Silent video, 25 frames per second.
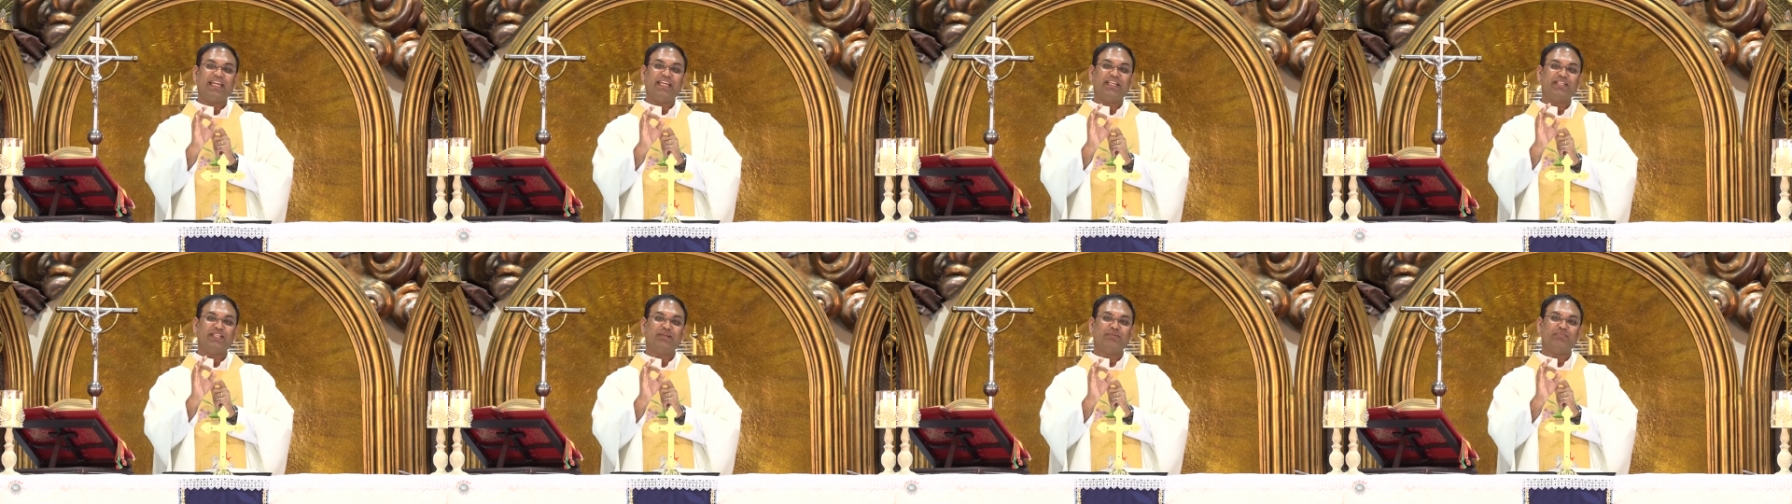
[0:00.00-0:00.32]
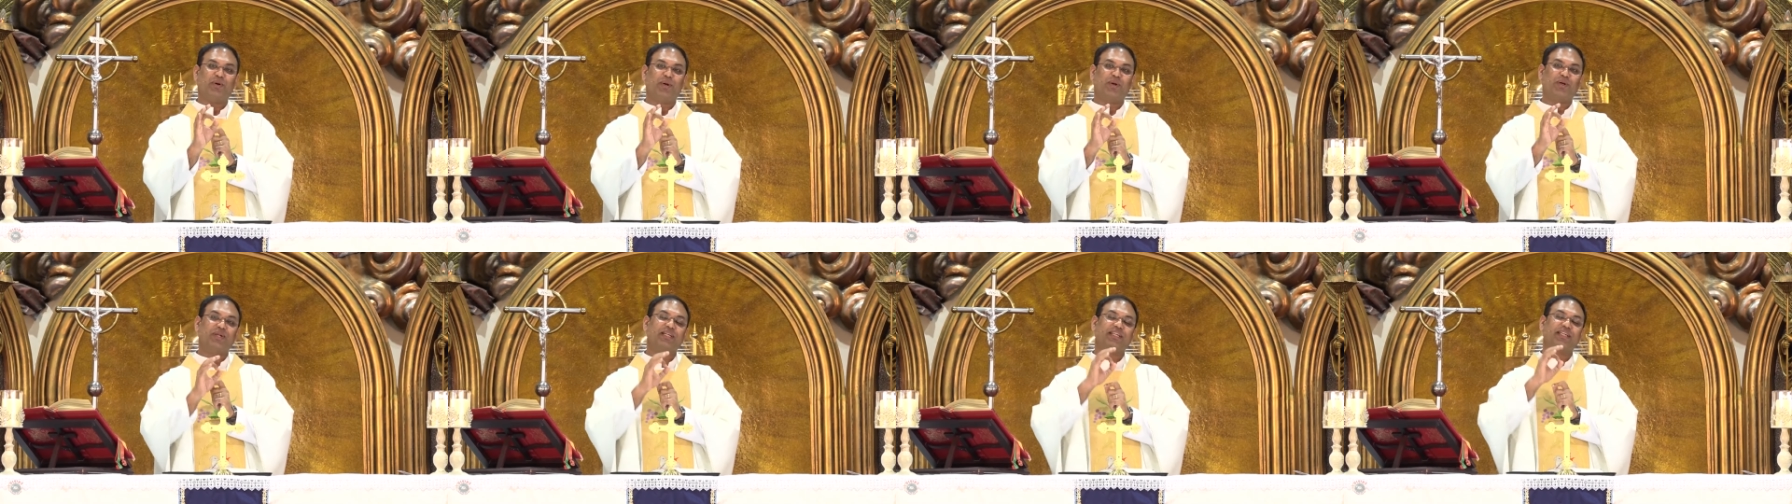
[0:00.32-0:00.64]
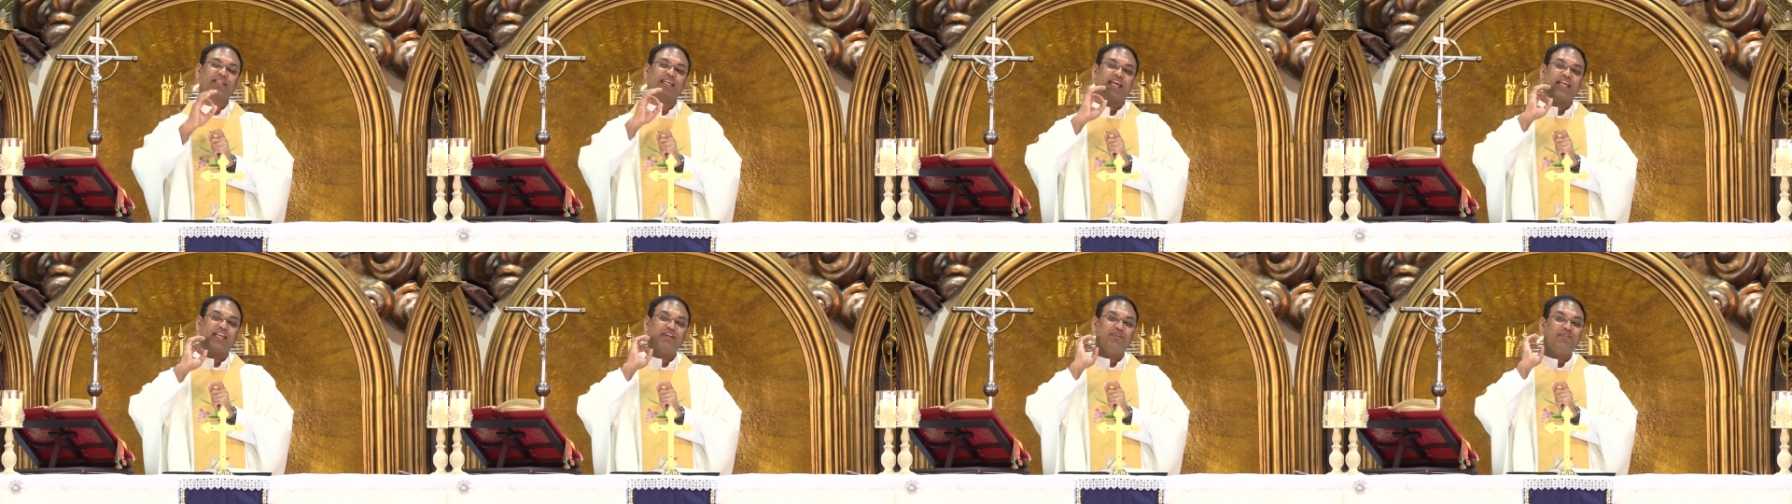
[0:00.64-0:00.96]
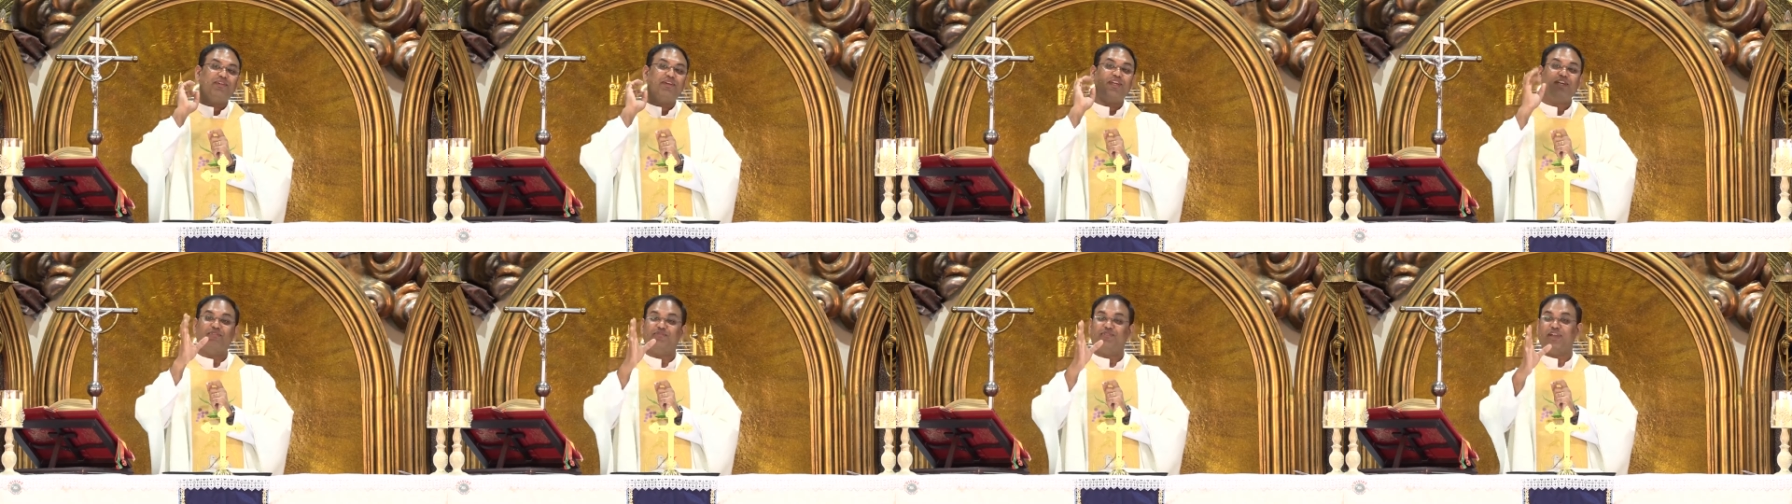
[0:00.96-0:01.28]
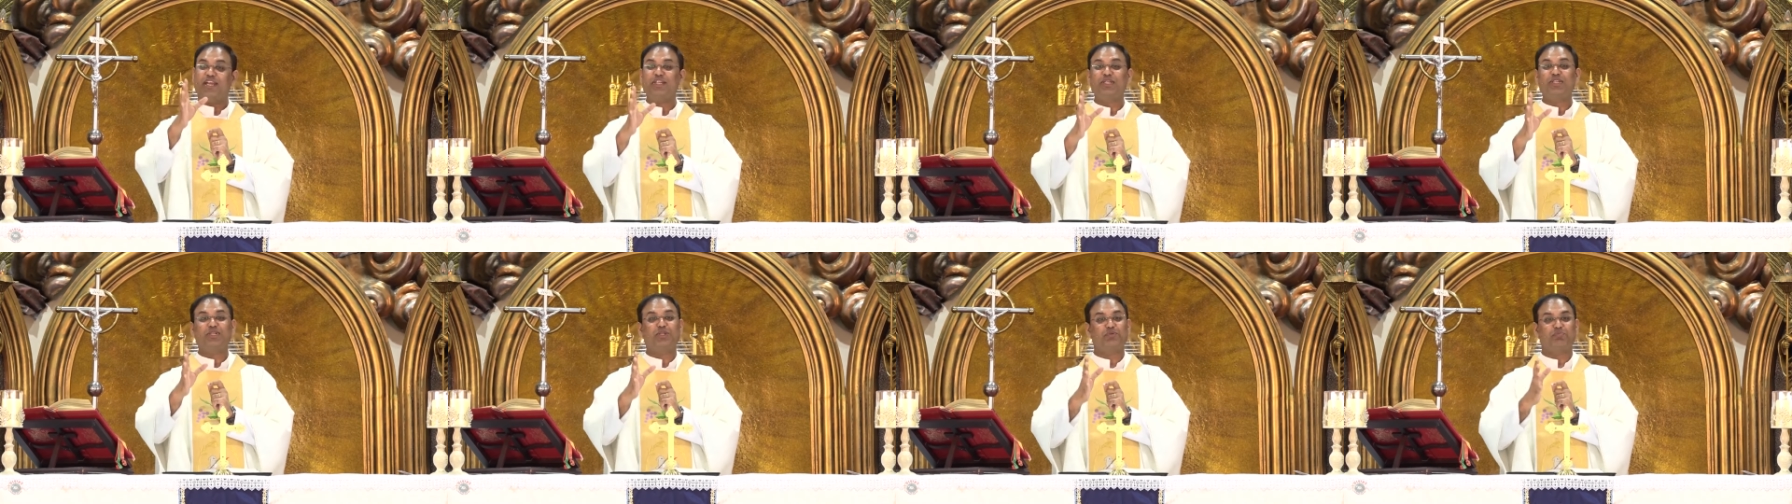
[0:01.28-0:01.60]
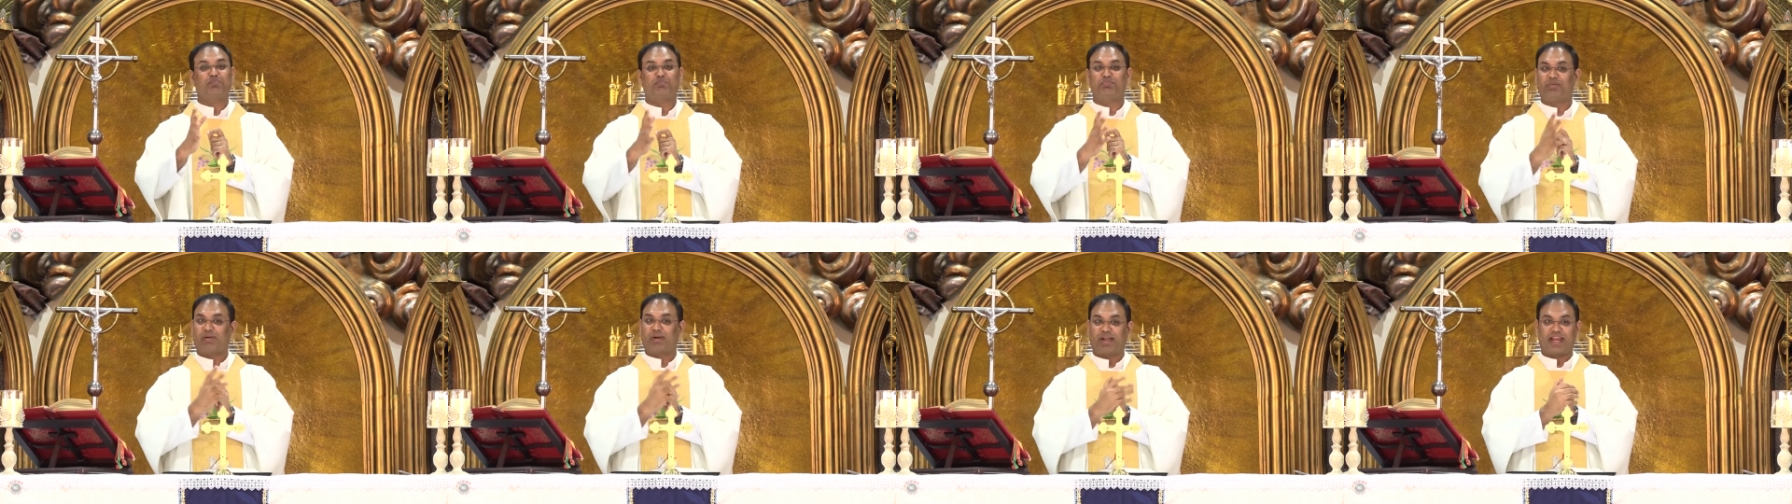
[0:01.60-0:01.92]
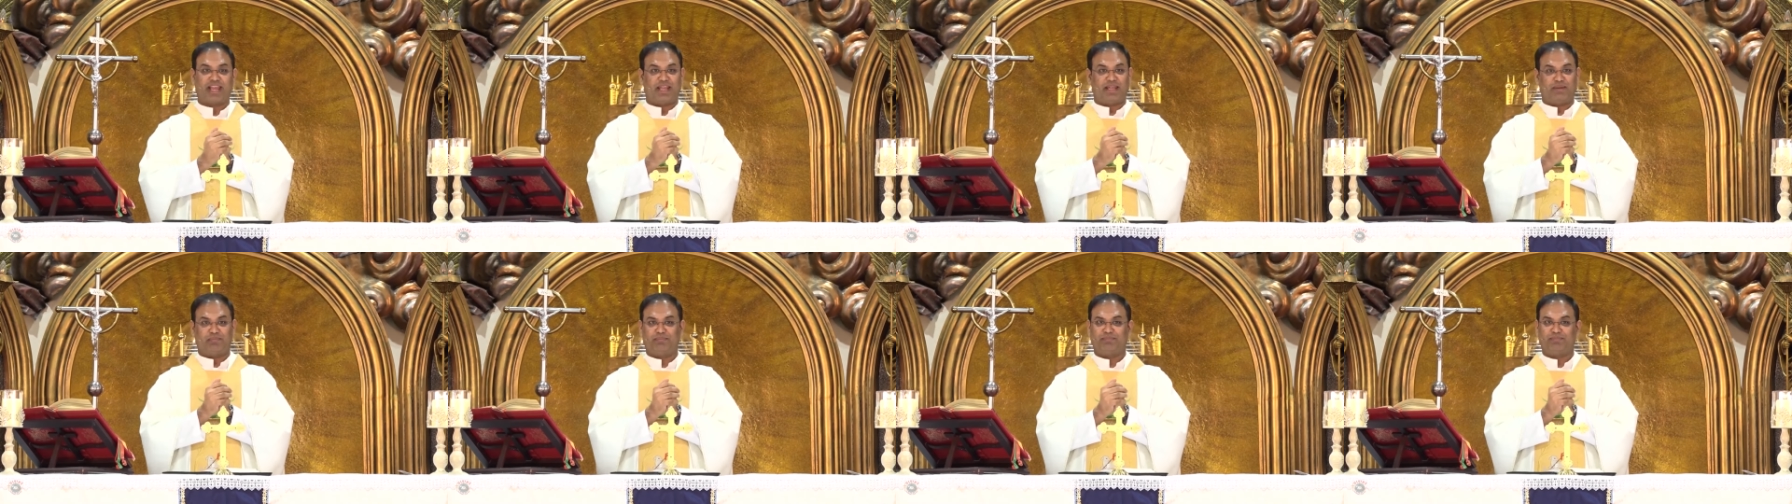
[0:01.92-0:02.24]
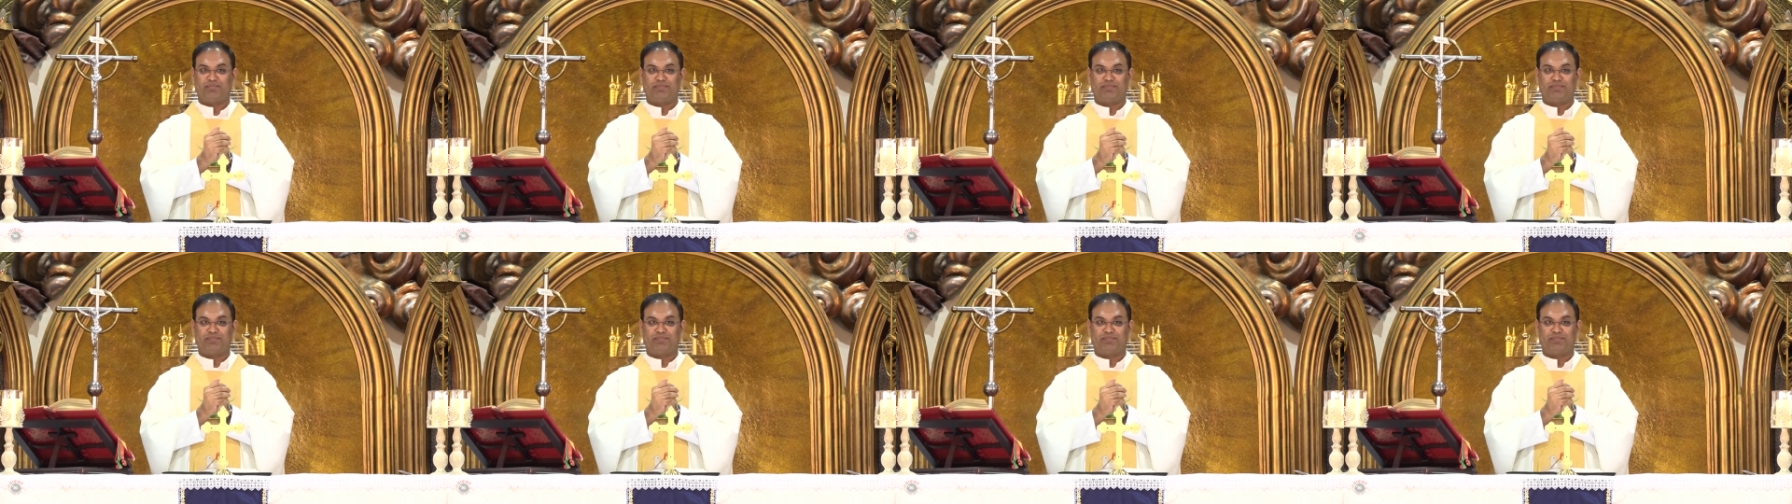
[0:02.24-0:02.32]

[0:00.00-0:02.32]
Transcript: in the morning and he went to pray.